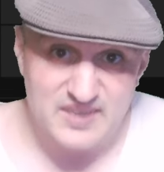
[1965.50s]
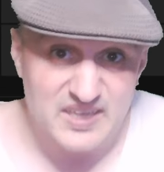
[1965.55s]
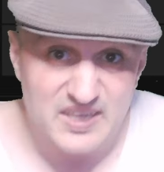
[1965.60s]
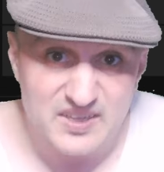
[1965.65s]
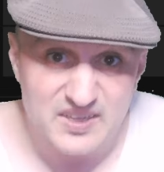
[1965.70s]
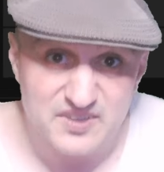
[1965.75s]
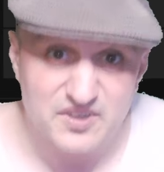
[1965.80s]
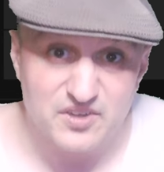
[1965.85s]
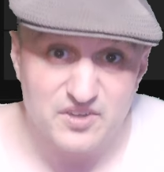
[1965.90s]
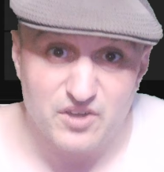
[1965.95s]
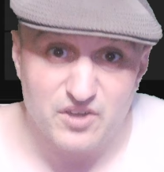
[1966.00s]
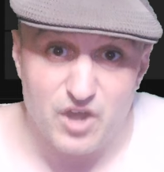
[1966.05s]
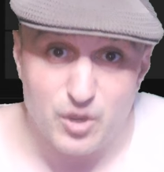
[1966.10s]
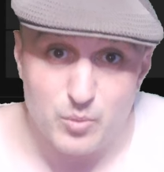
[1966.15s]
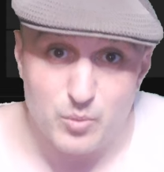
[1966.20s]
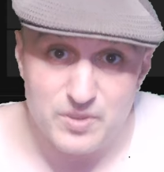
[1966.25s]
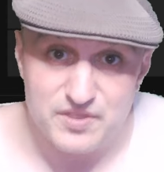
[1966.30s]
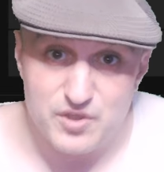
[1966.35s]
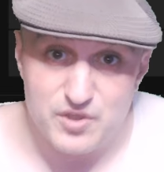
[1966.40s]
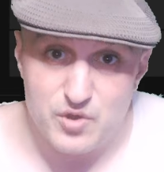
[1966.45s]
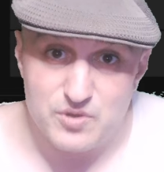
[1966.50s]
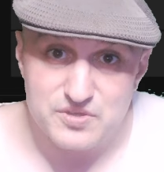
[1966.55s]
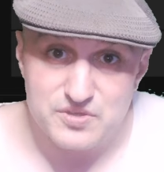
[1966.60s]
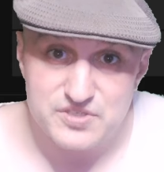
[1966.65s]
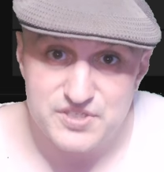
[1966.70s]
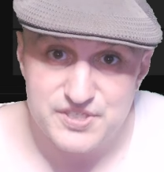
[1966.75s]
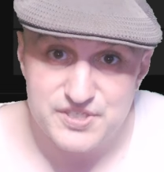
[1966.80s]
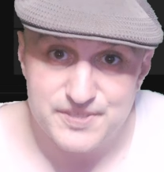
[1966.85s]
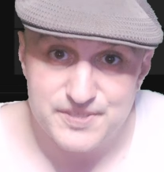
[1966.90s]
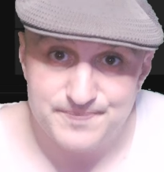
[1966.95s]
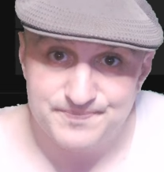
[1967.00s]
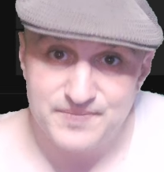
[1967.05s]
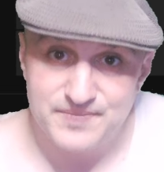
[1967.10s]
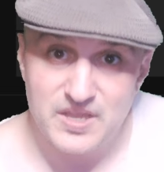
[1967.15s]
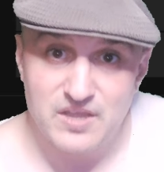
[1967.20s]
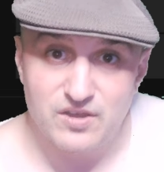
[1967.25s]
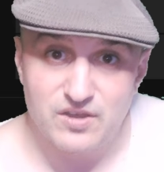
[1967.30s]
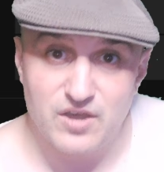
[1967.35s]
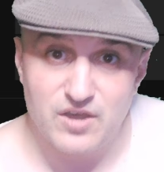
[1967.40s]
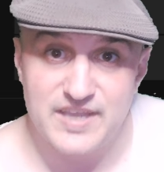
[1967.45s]
Good luck with yours.
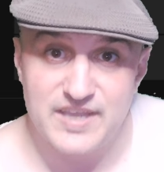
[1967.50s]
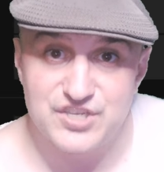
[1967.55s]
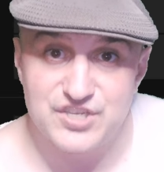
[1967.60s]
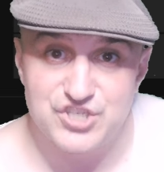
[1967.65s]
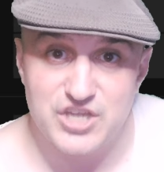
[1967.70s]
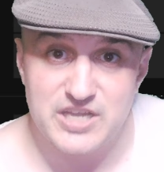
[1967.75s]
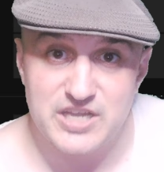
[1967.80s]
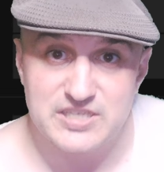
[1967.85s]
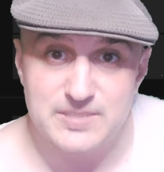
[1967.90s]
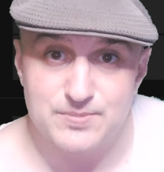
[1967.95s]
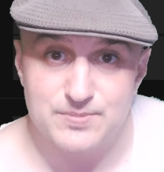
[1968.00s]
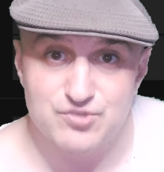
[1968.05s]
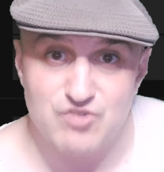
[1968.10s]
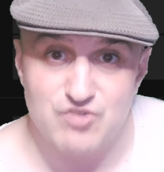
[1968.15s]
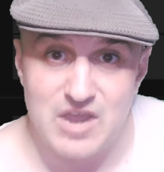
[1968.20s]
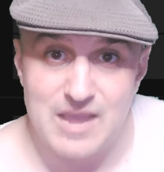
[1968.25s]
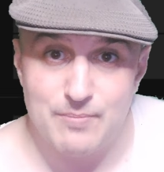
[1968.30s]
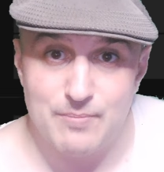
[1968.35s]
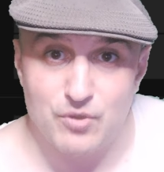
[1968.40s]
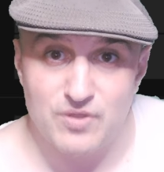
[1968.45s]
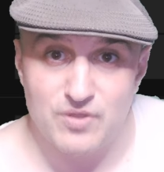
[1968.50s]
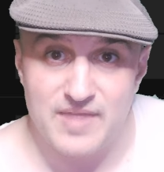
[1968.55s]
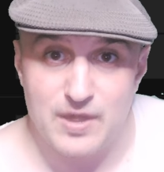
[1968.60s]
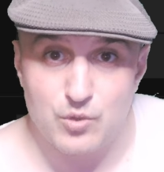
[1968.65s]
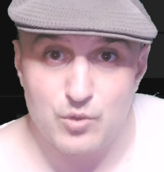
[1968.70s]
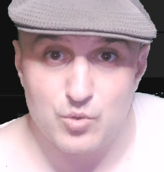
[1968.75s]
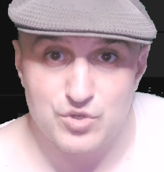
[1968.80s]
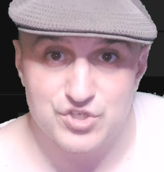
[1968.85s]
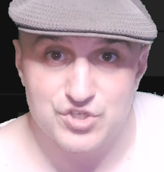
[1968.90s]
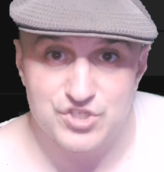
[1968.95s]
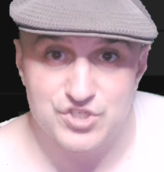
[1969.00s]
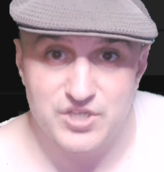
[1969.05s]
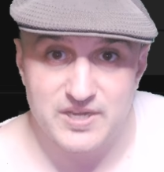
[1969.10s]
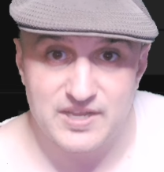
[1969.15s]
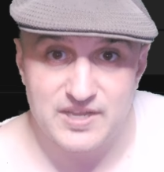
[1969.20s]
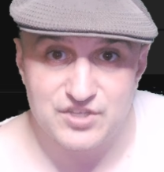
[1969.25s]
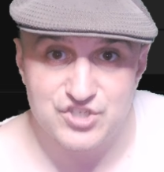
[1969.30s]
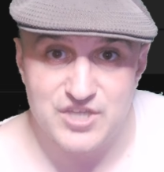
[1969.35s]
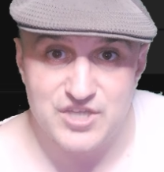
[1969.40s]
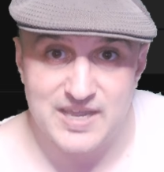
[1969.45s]
Like, share, subscribe, all that horseshit,
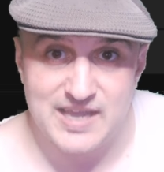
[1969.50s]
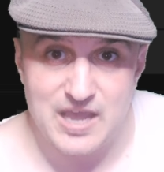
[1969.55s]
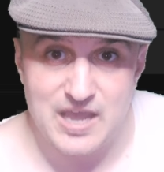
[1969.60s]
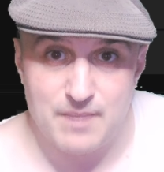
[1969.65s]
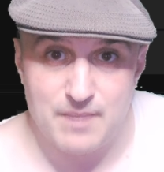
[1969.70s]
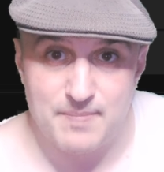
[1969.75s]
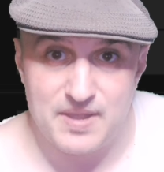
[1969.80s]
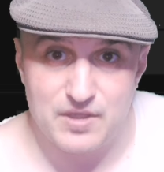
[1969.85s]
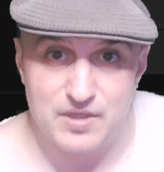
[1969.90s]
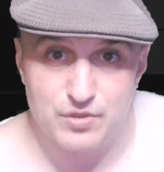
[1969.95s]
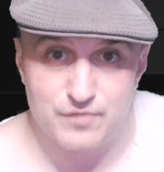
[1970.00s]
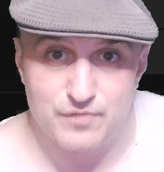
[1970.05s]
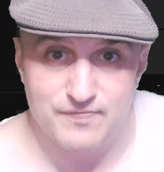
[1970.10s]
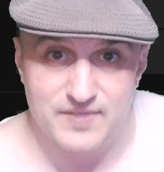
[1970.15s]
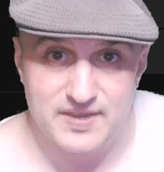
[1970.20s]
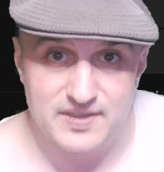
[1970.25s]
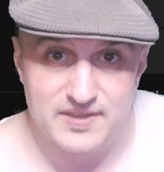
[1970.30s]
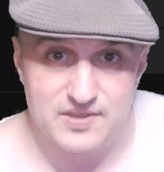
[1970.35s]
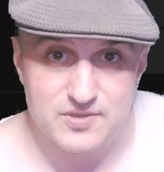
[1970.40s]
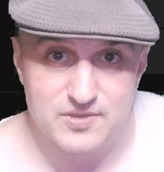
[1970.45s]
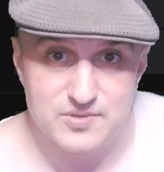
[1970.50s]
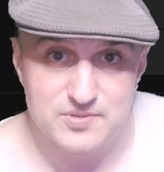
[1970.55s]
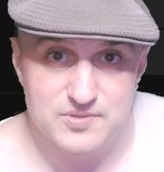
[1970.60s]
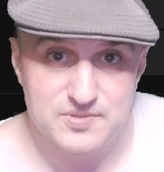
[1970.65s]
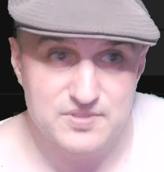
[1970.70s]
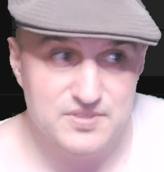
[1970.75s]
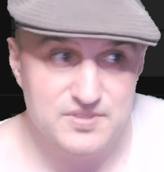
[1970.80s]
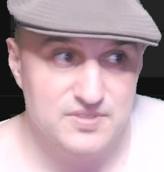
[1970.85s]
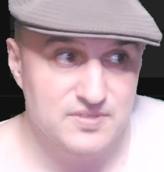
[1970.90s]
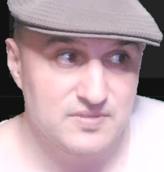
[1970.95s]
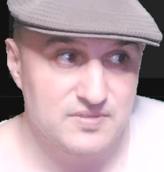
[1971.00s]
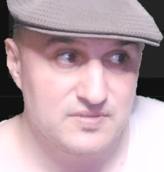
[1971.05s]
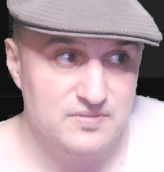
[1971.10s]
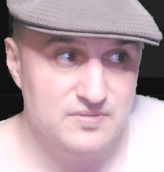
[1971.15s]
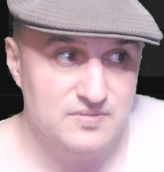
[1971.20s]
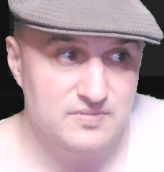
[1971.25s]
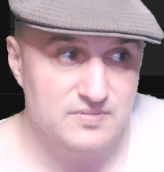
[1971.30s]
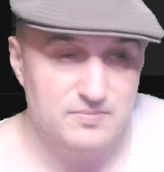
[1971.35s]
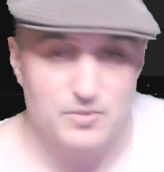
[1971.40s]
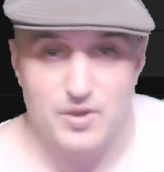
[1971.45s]
and check out my other videos
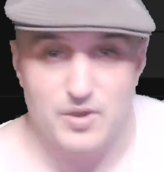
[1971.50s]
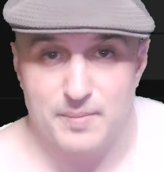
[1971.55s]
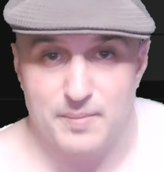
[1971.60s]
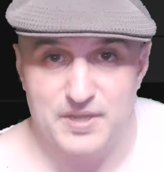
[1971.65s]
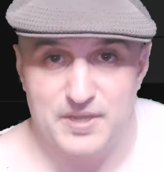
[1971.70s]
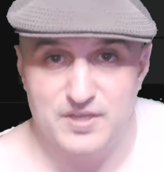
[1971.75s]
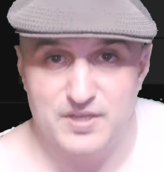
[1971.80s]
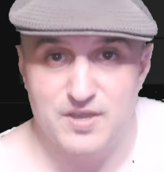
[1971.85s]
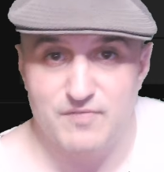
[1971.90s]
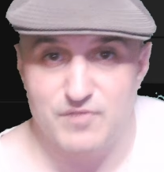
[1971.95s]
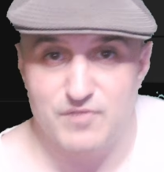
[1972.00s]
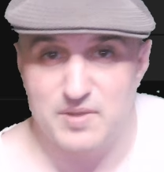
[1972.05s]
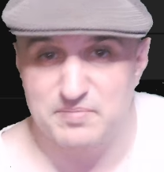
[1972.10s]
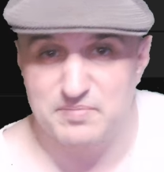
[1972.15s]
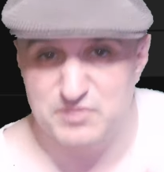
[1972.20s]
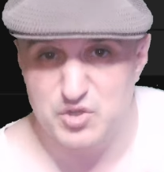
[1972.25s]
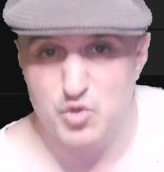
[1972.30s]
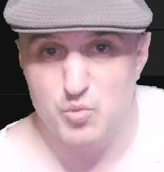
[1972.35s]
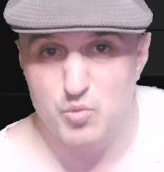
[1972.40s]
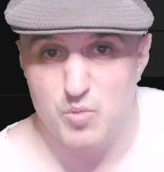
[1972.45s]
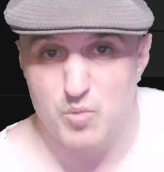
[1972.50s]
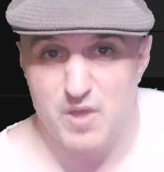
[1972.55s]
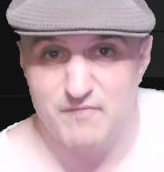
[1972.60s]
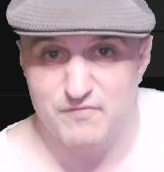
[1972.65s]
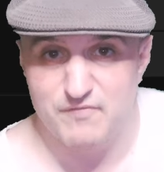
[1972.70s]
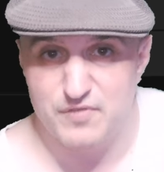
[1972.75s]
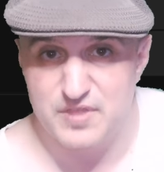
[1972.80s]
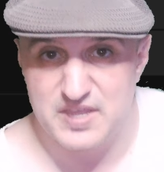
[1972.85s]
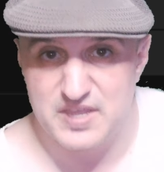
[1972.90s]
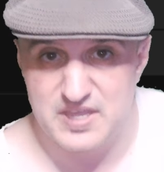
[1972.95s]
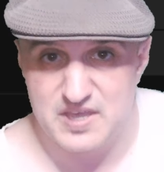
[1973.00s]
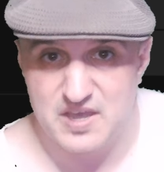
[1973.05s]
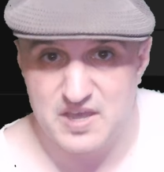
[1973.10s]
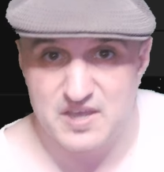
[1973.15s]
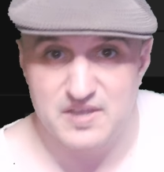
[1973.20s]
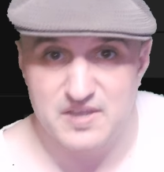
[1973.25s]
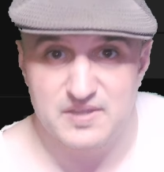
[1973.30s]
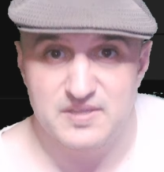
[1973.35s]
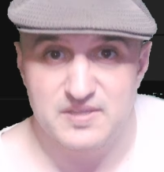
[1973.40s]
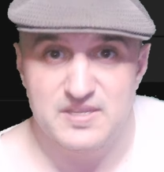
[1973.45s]
where I'm going to cover. I'm doing one for the uh,
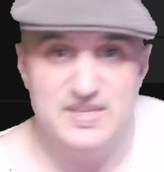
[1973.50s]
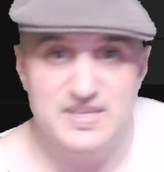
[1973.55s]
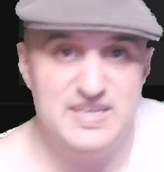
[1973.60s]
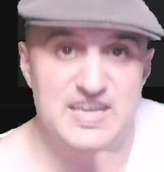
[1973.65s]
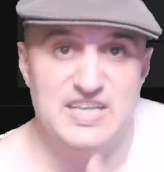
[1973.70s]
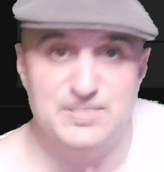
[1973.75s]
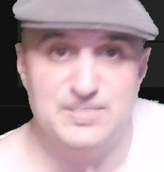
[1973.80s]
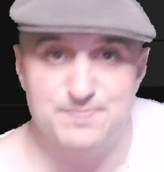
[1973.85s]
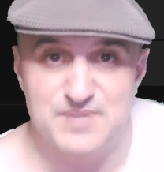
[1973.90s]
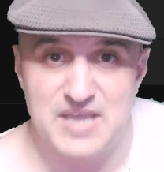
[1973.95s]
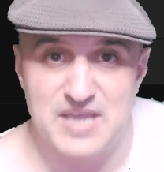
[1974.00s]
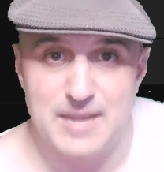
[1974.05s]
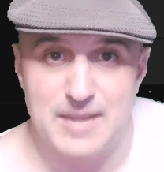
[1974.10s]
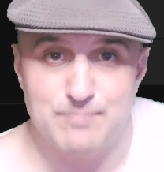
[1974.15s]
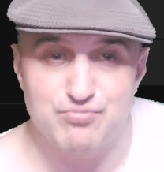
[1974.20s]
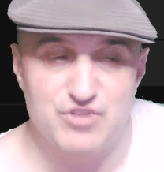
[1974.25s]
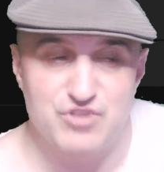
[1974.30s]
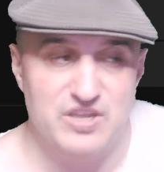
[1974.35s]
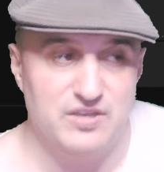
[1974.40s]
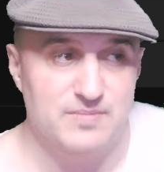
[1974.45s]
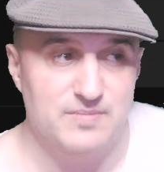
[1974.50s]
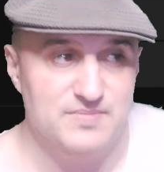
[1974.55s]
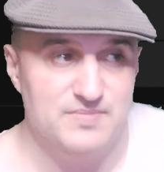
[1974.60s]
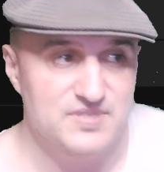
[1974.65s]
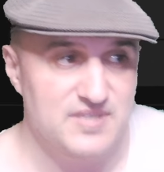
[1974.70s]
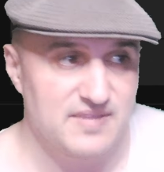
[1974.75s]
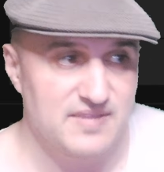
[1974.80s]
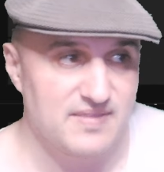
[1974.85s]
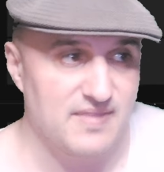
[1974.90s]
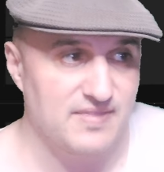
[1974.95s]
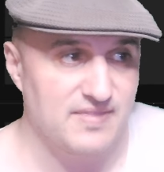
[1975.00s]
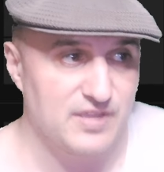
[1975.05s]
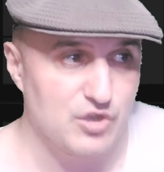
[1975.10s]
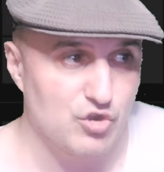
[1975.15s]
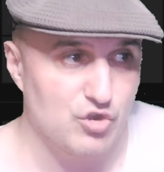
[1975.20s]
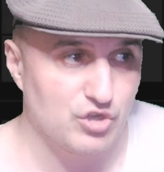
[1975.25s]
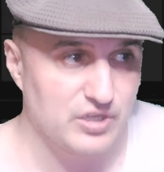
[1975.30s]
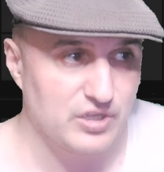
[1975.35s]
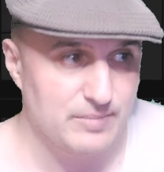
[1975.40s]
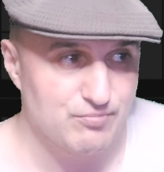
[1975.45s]
ESPN prelims and then the
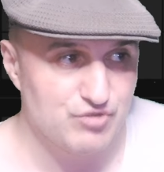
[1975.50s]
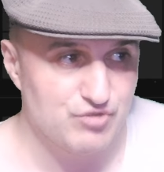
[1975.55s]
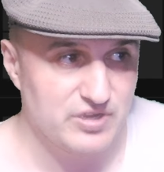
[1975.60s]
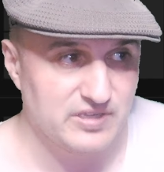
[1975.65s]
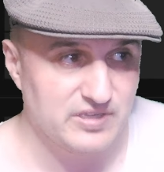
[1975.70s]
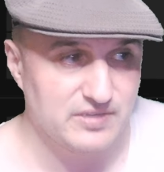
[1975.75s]
early prelims.